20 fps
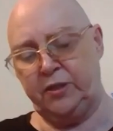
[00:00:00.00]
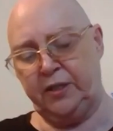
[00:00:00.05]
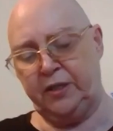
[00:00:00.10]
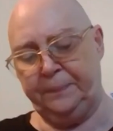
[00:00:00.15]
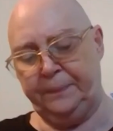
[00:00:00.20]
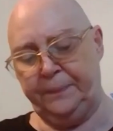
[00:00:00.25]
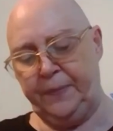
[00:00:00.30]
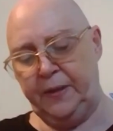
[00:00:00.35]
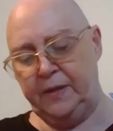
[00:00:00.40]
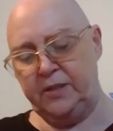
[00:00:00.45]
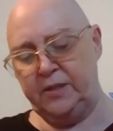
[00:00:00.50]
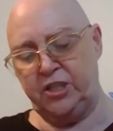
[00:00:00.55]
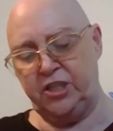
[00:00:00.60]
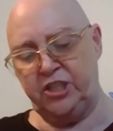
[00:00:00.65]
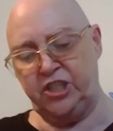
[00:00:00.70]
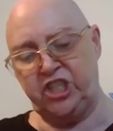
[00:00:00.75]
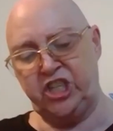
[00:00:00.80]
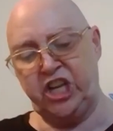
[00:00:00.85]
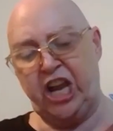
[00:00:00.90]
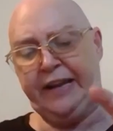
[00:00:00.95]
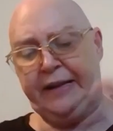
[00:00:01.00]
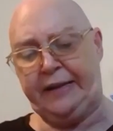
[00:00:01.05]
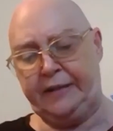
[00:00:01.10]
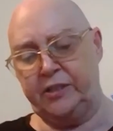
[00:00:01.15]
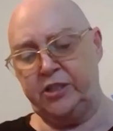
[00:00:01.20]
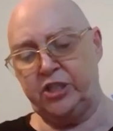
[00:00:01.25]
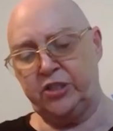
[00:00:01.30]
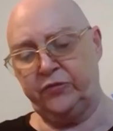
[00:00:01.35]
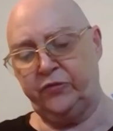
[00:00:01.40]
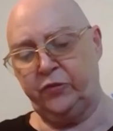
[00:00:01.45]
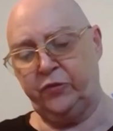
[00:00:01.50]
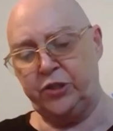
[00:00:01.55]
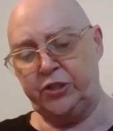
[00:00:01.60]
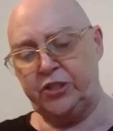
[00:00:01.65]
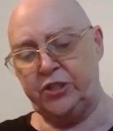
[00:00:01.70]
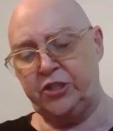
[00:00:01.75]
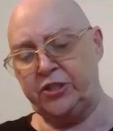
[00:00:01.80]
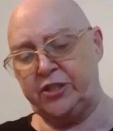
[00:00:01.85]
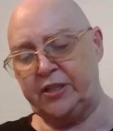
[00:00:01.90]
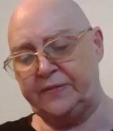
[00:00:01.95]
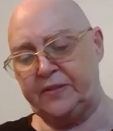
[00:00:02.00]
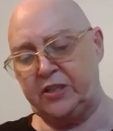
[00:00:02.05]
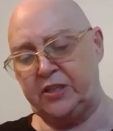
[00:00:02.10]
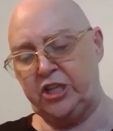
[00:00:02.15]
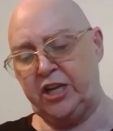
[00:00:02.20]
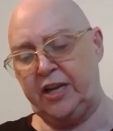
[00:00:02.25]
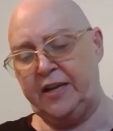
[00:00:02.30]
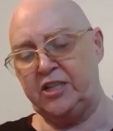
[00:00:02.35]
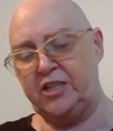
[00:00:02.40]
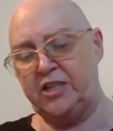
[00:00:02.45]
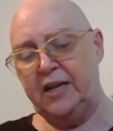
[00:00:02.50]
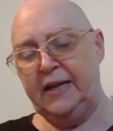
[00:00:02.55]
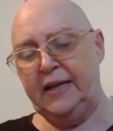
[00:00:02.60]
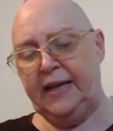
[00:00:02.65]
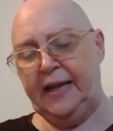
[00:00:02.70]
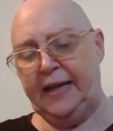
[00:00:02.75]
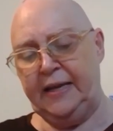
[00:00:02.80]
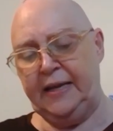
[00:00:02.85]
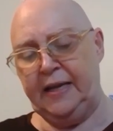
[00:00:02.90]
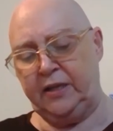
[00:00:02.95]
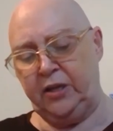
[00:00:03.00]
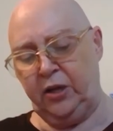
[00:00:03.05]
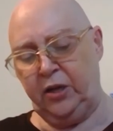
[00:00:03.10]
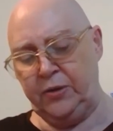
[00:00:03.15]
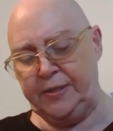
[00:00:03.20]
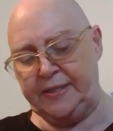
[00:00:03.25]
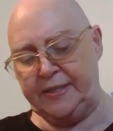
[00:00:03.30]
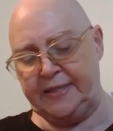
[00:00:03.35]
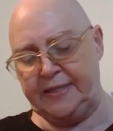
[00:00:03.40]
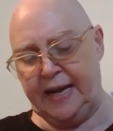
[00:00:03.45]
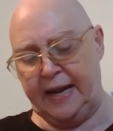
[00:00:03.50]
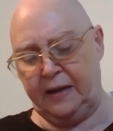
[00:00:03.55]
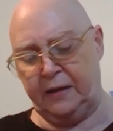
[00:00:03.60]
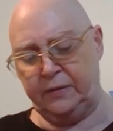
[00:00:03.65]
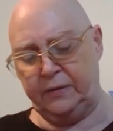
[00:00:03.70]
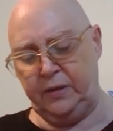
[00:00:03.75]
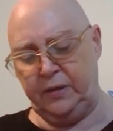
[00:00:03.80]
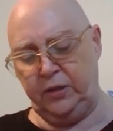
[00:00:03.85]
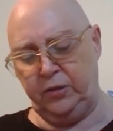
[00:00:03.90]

com to change, forcing yourself to change, and it goes down.